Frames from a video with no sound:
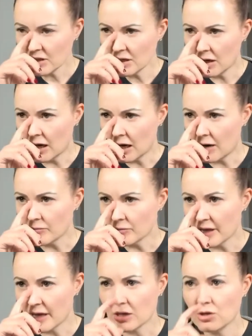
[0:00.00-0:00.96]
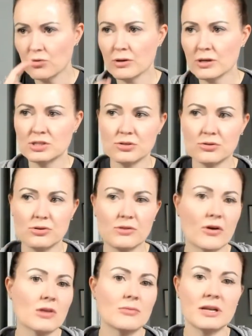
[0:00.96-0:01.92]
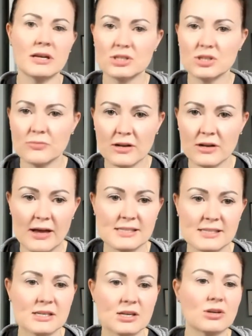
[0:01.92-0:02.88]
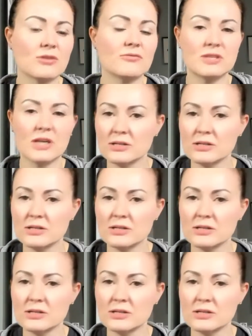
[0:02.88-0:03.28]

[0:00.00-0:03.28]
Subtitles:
like you've already been intermittent fasting or you've done